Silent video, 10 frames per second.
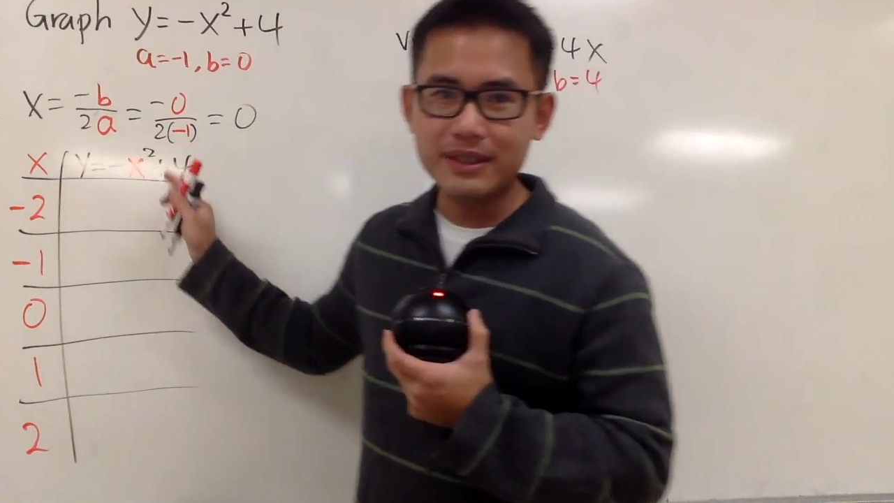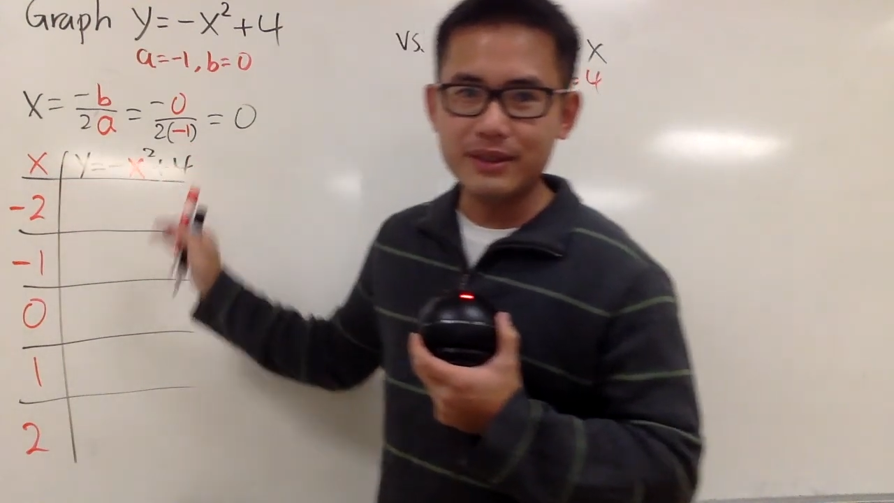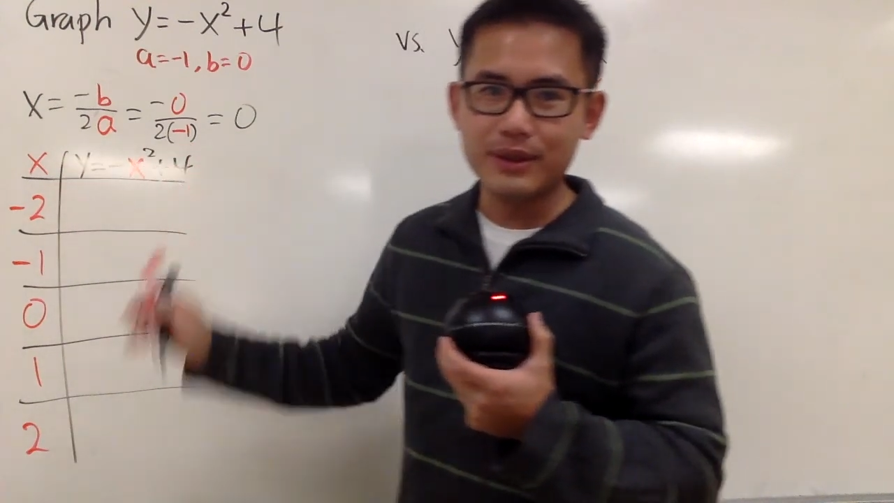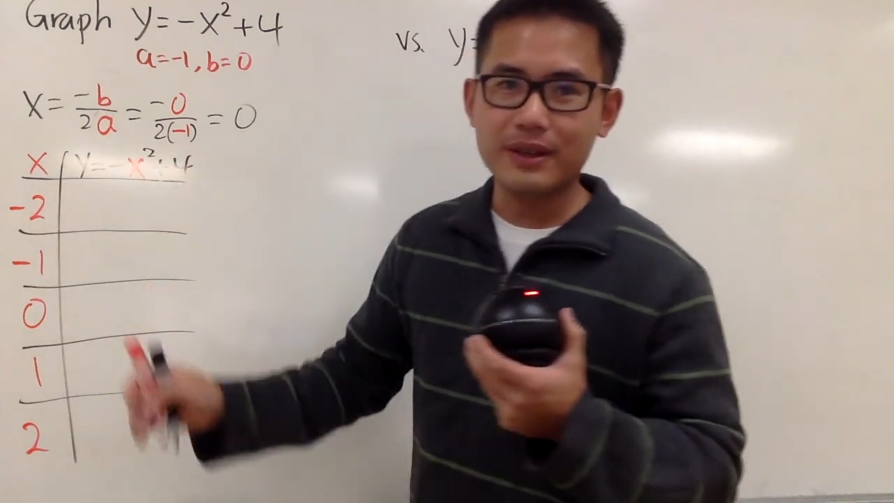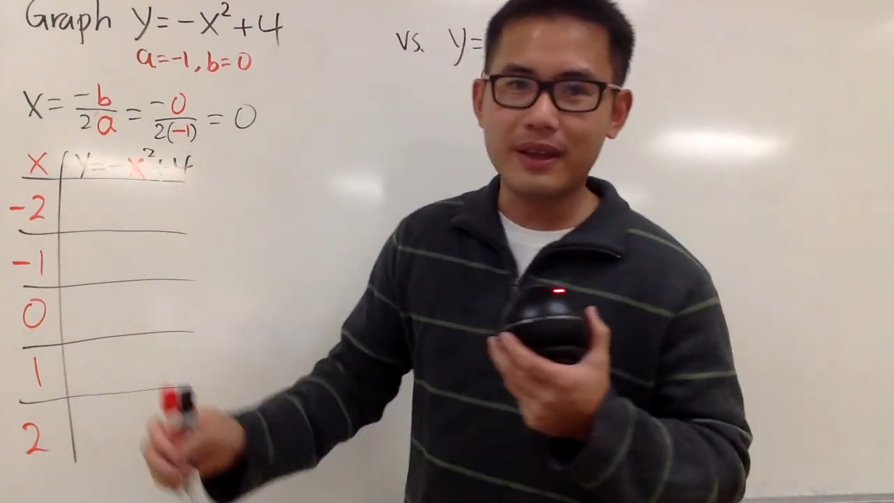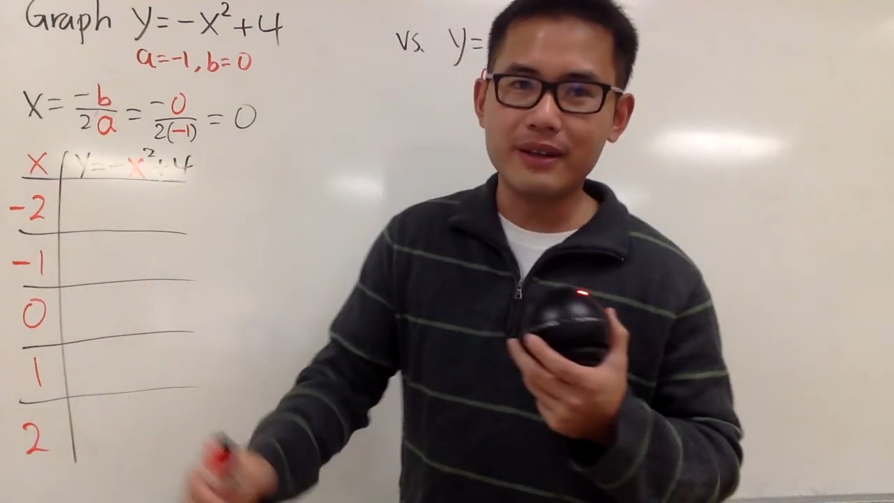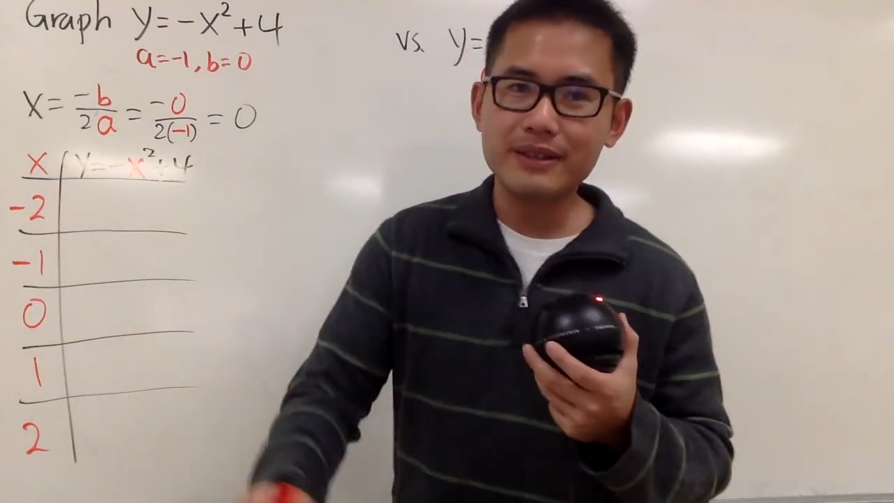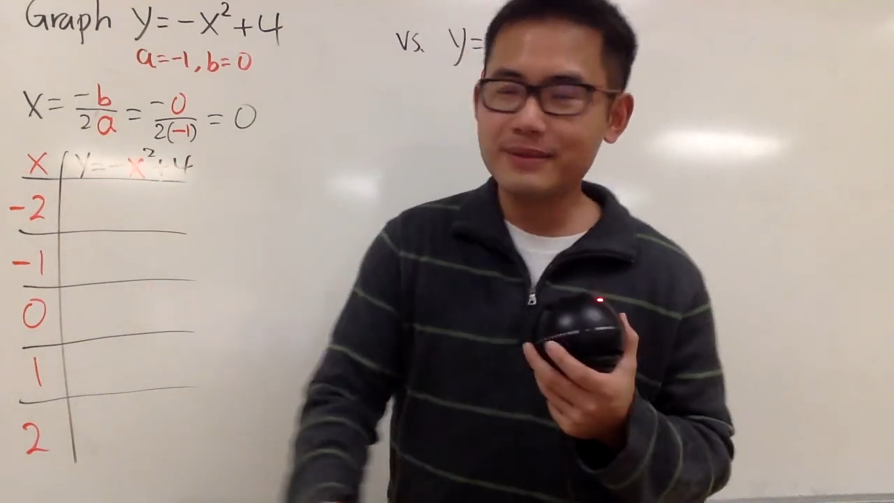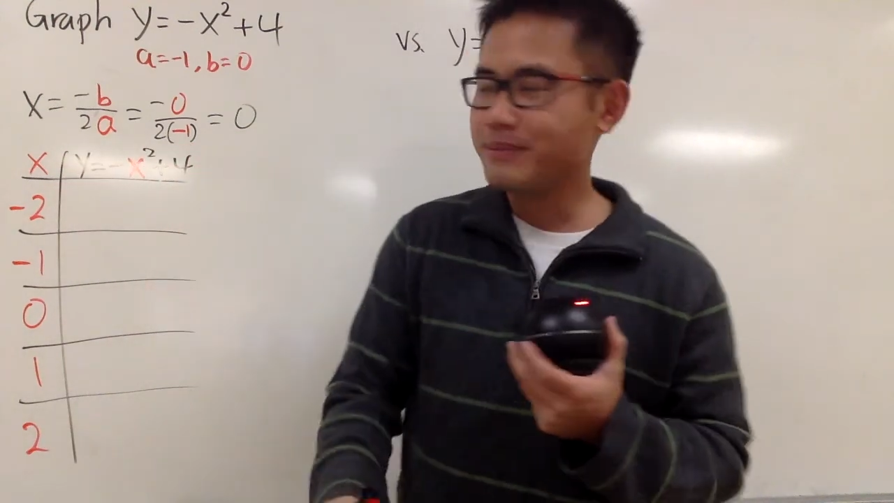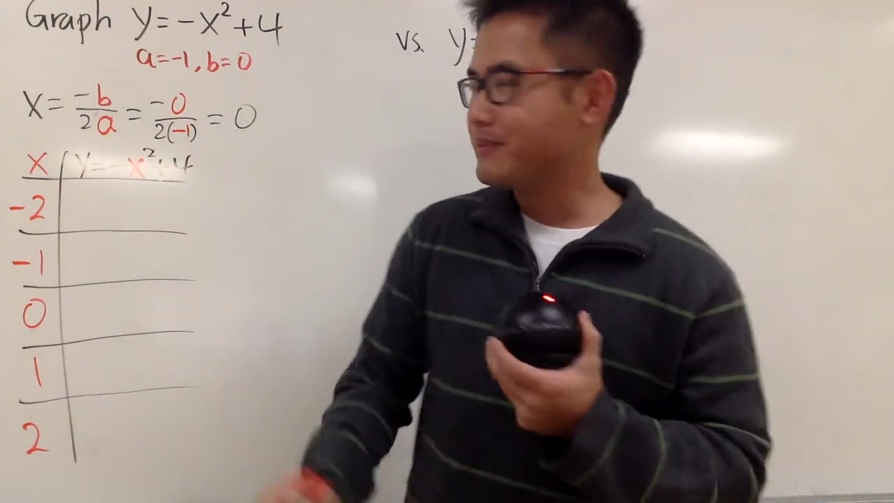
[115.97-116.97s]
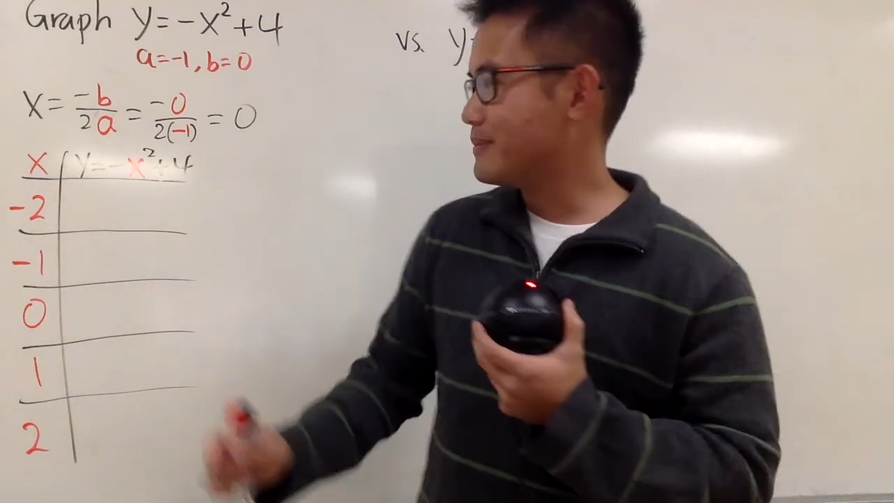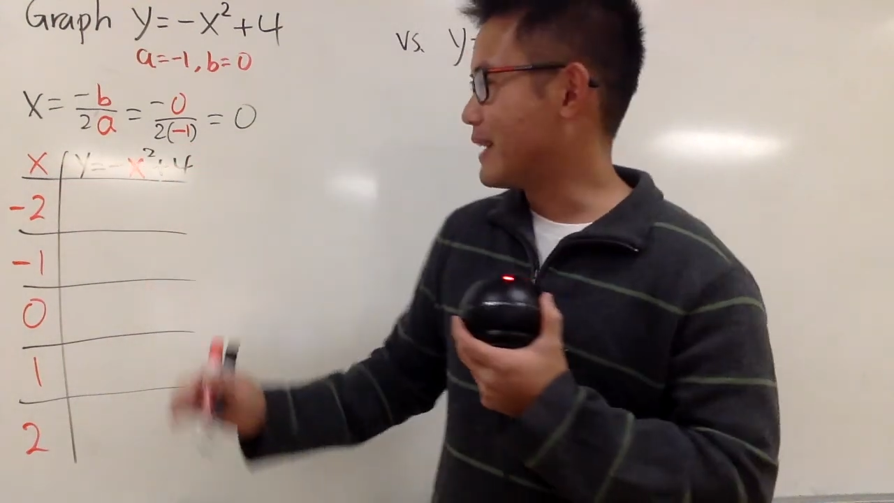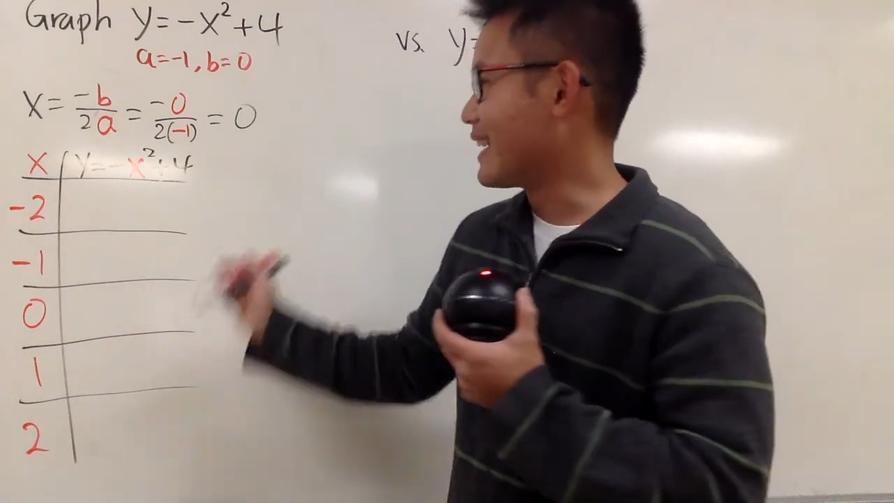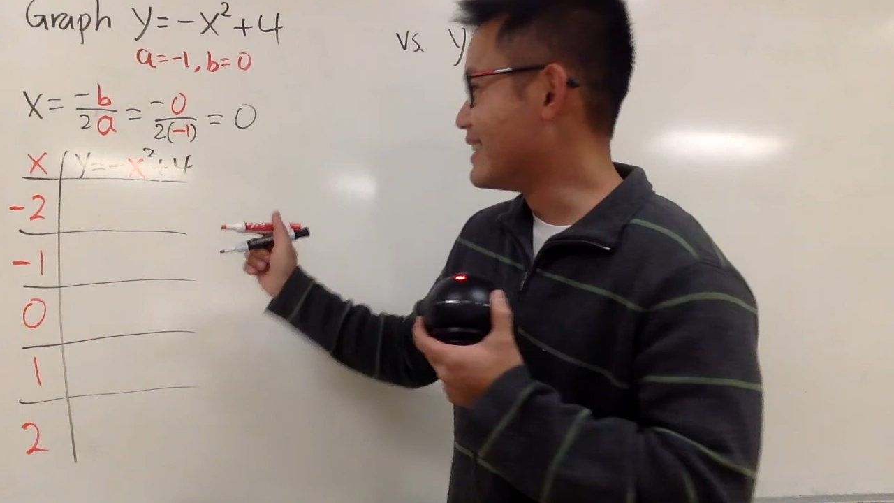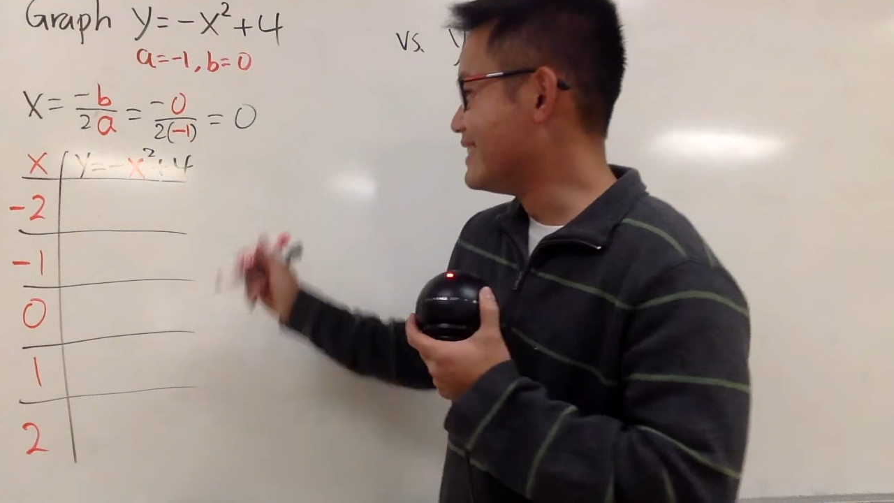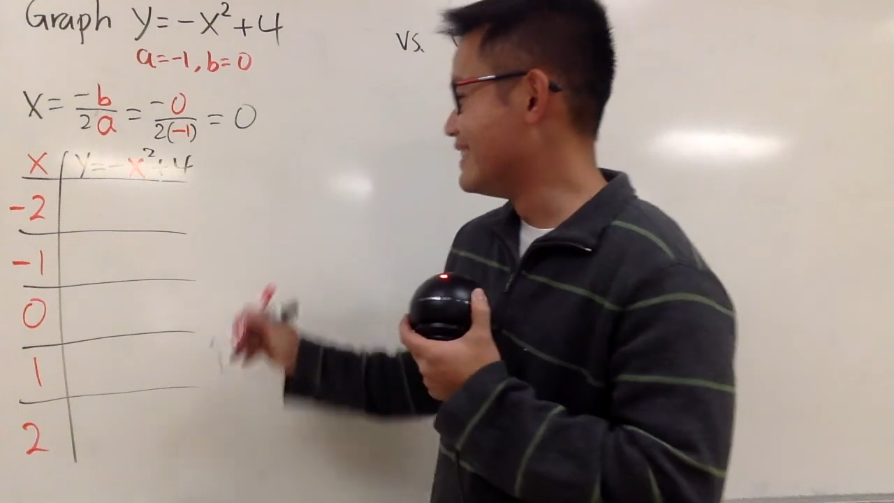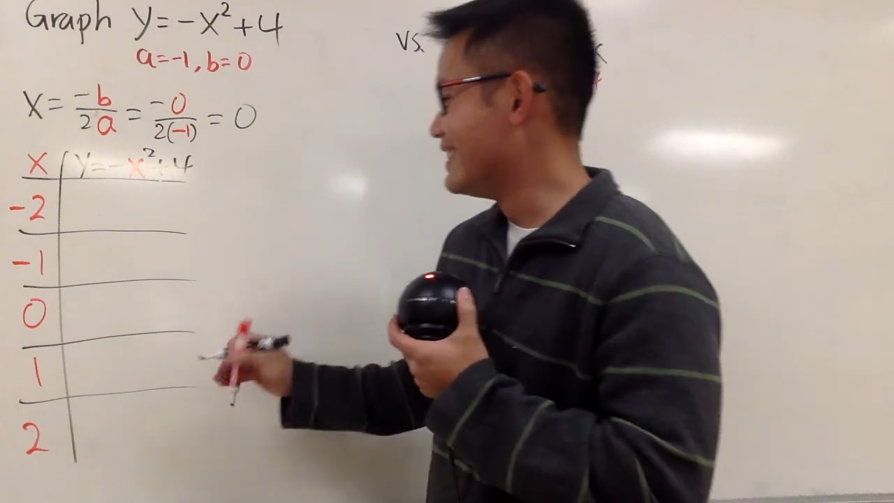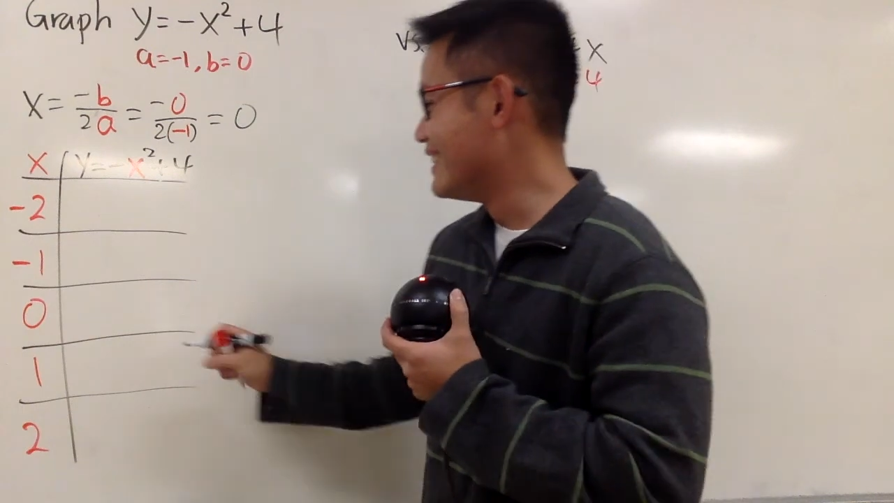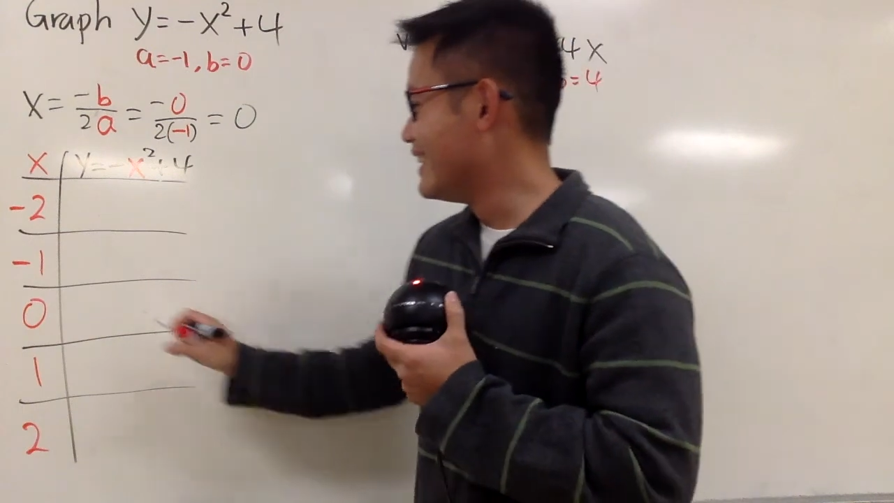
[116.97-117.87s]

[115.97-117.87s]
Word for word: little glare, but yeah.